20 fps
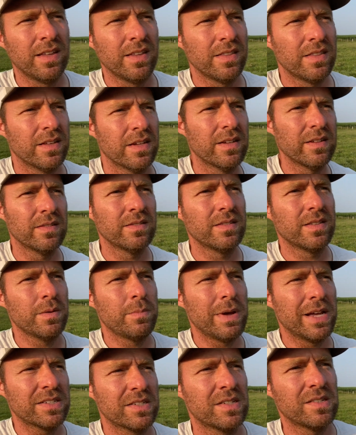the the
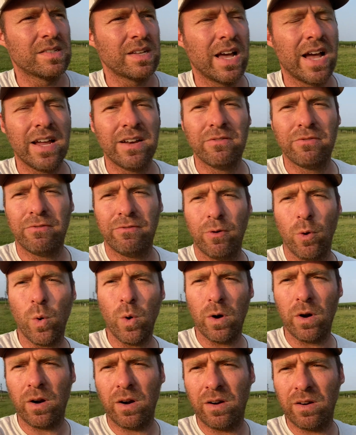best design
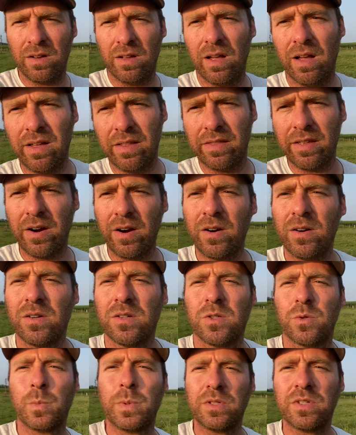for uh, their
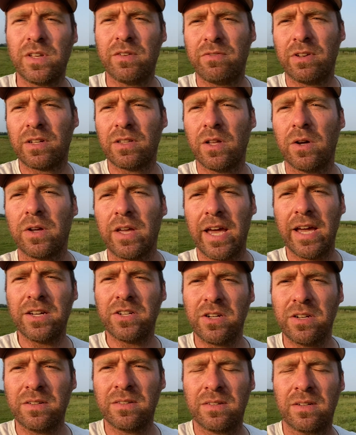specific
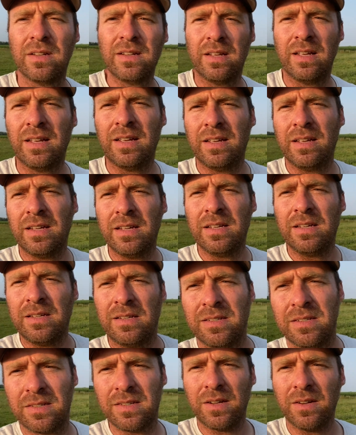location.
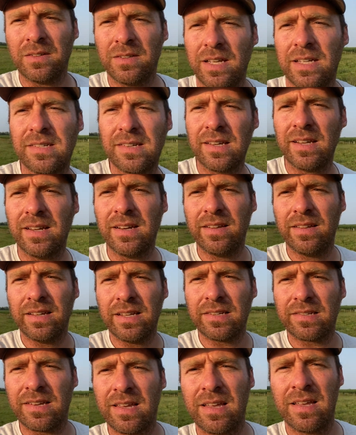So let's get into
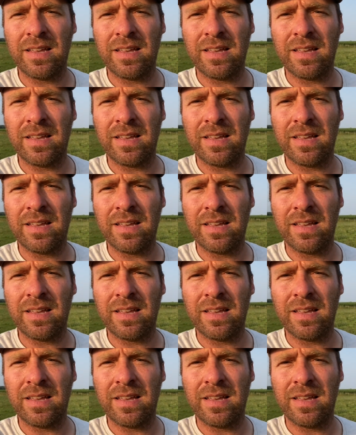this.